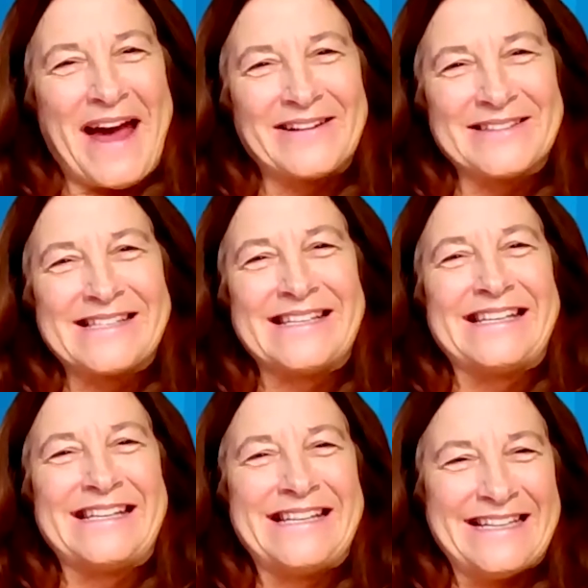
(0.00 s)

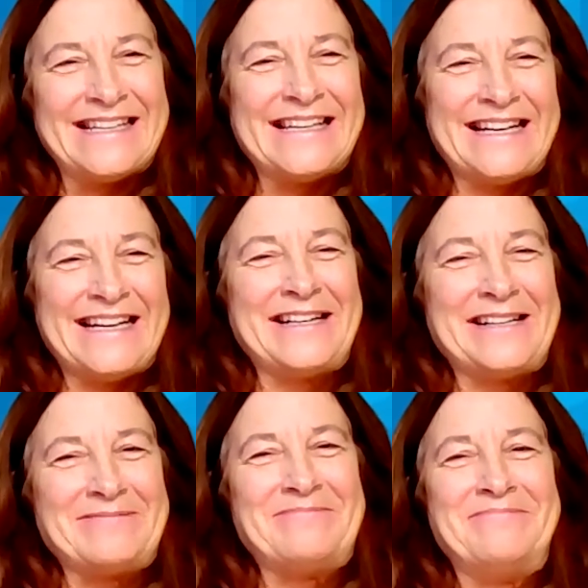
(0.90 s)
faculty,
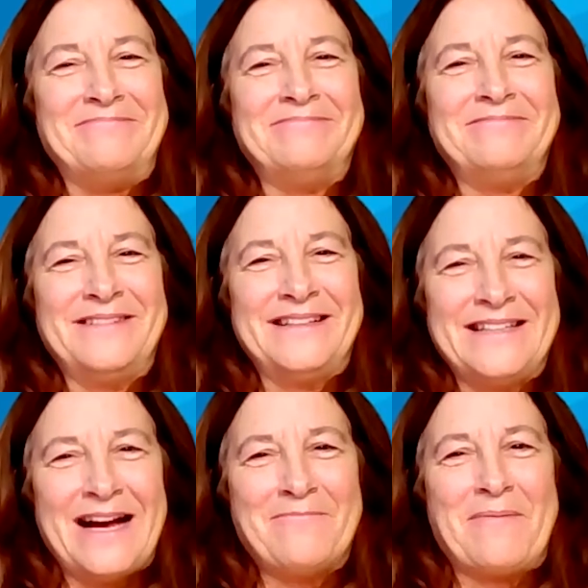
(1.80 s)
um,
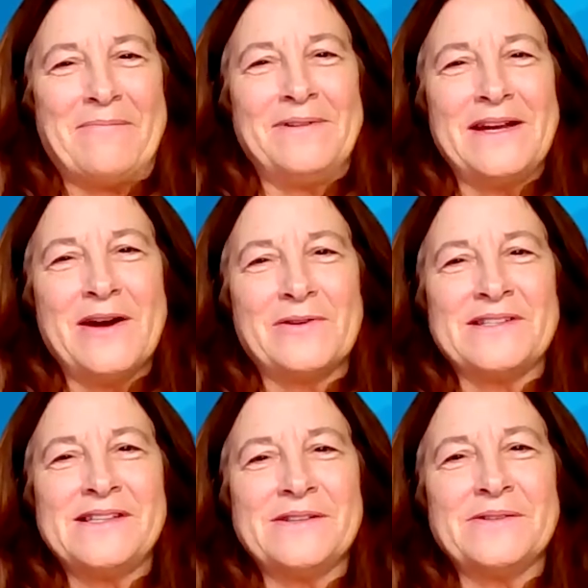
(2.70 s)
uh-huh. you know,
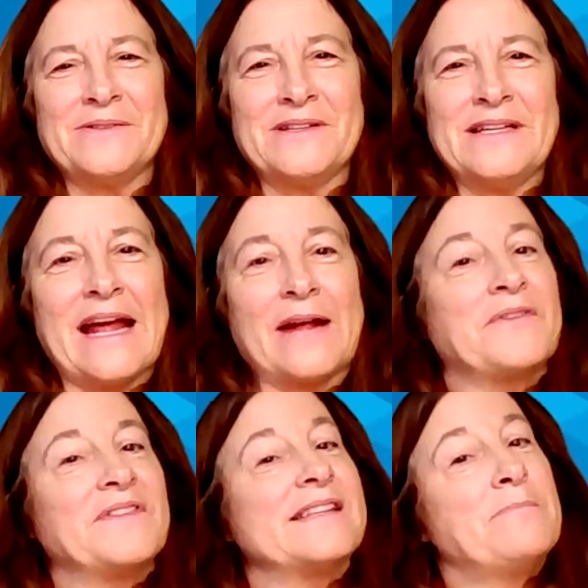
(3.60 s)
to connect
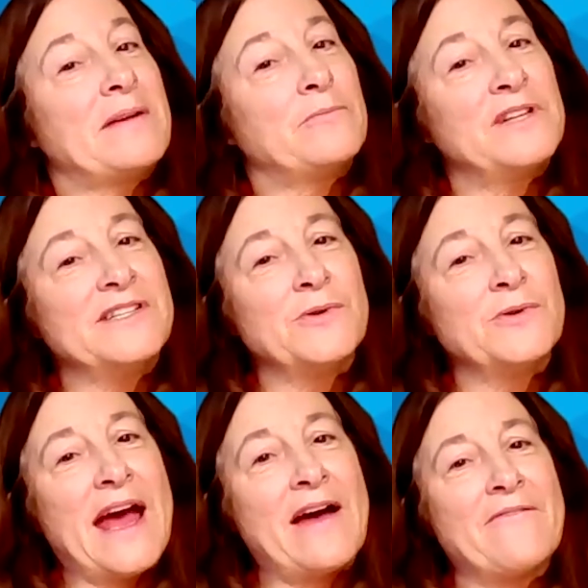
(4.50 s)
with this. But we
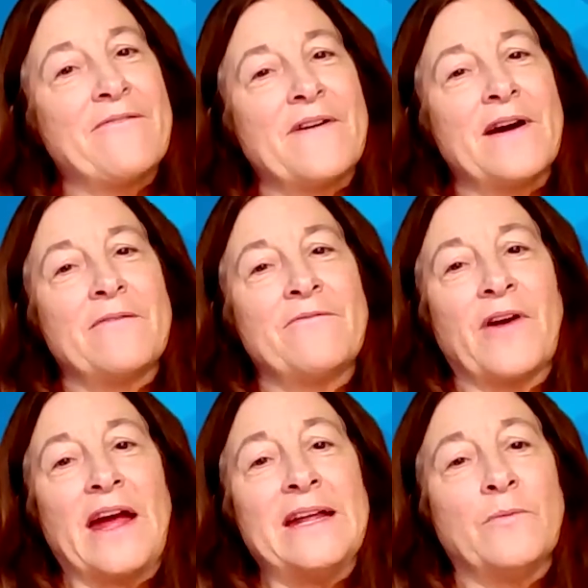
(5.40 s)
do have uh,
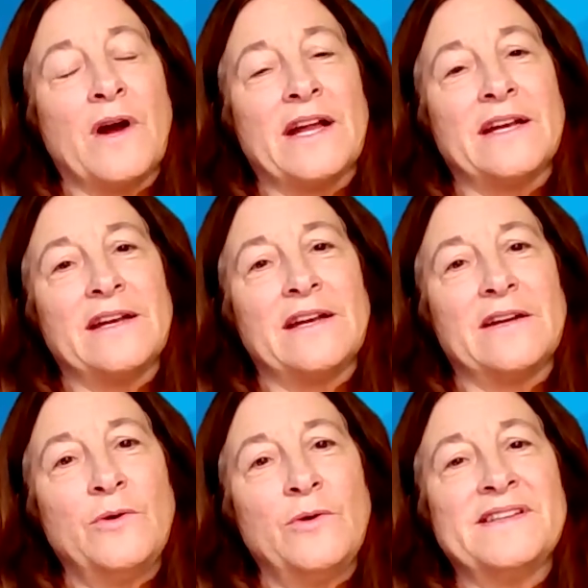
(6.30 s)
for anyone
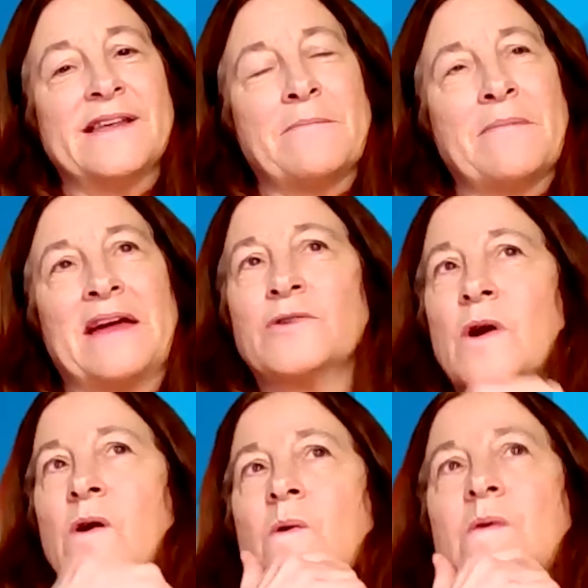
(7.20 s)
who is a
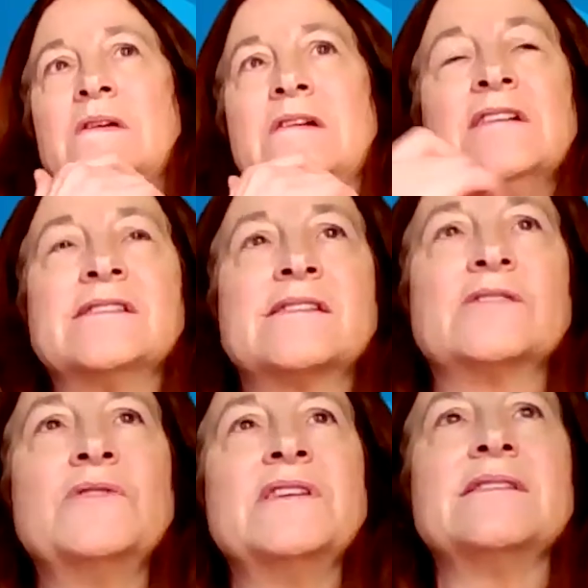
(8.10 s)
Metro
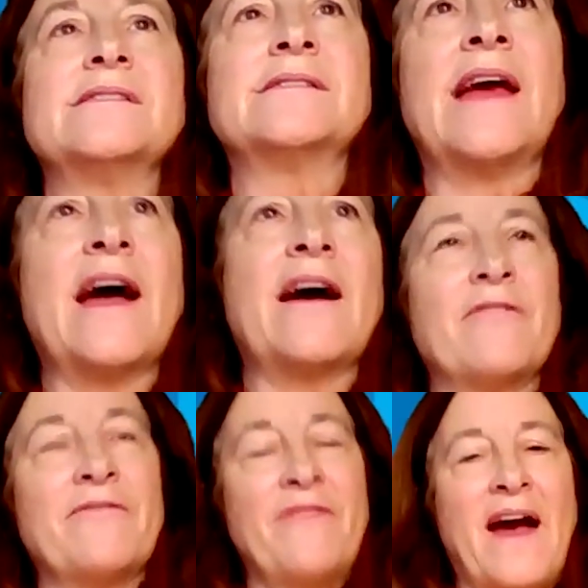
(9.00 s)
student,
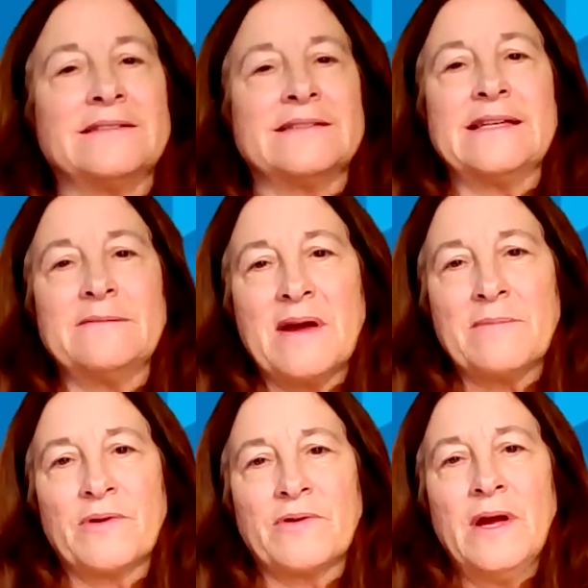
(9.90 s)
staff, or faculty
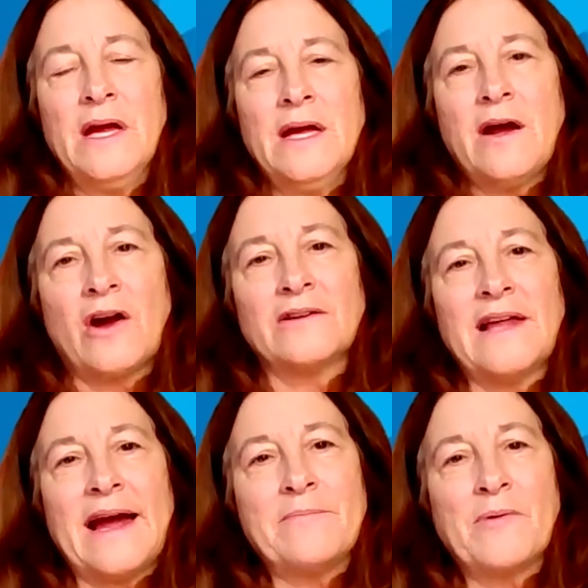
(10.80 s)
member, our
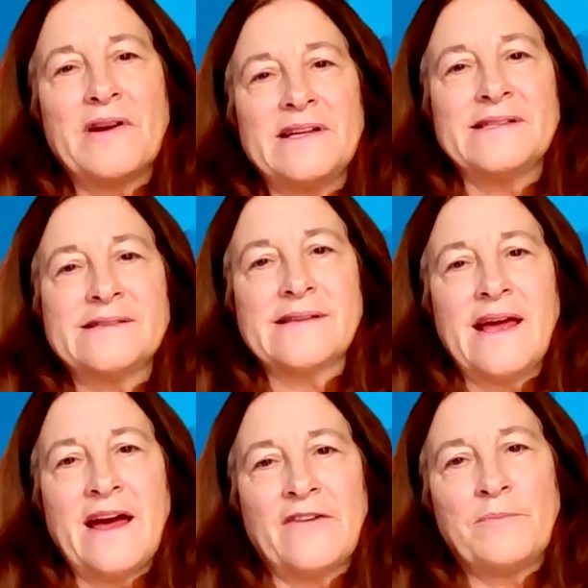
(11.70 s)
libraries
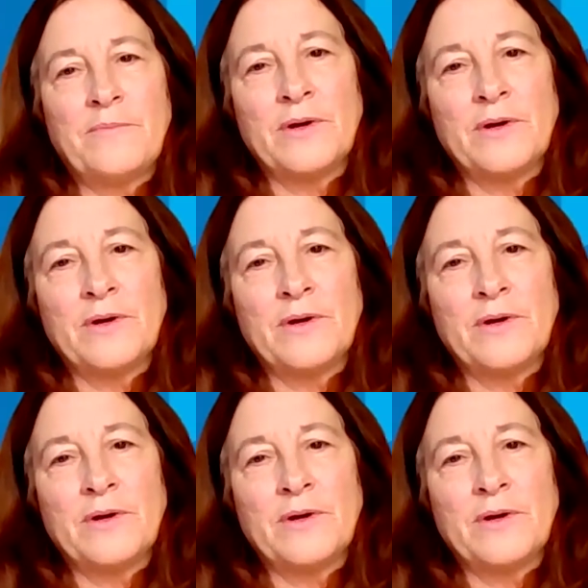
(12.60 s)
have